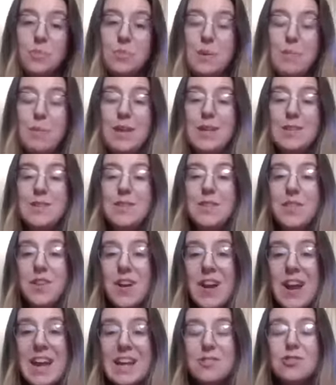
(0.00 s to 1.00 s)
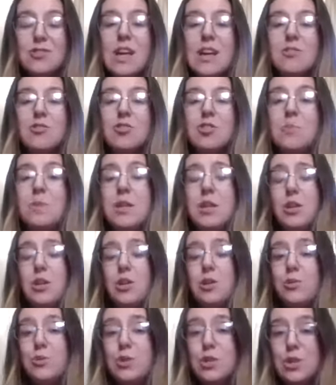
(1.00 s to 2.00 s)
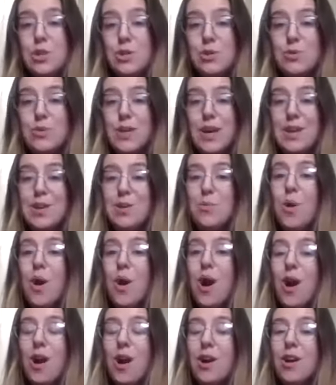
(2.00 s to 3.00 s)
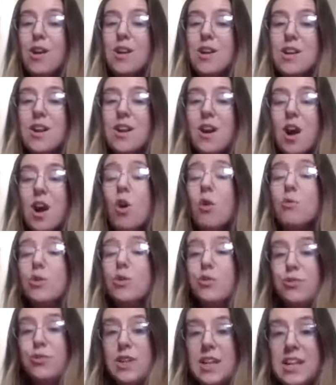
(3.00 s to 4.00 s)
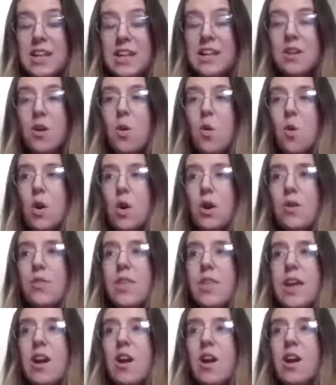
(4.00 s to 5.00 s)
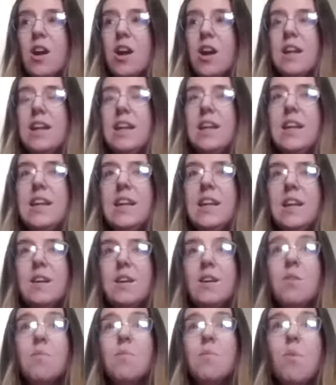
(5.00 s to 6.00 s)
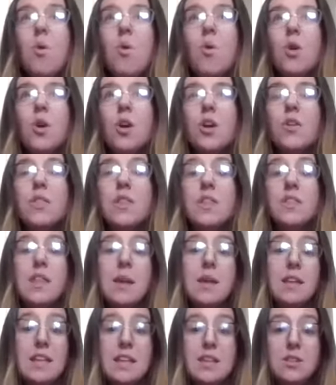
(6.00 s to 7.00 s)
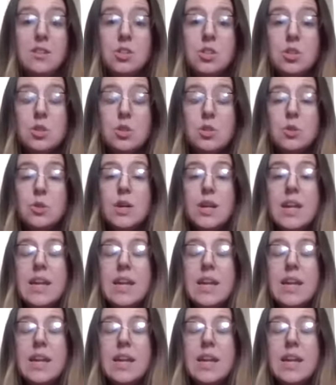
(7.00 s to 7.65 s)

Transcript: be based on their age, that should be a clue to you that you are overfeeding or they are eating more than they need to.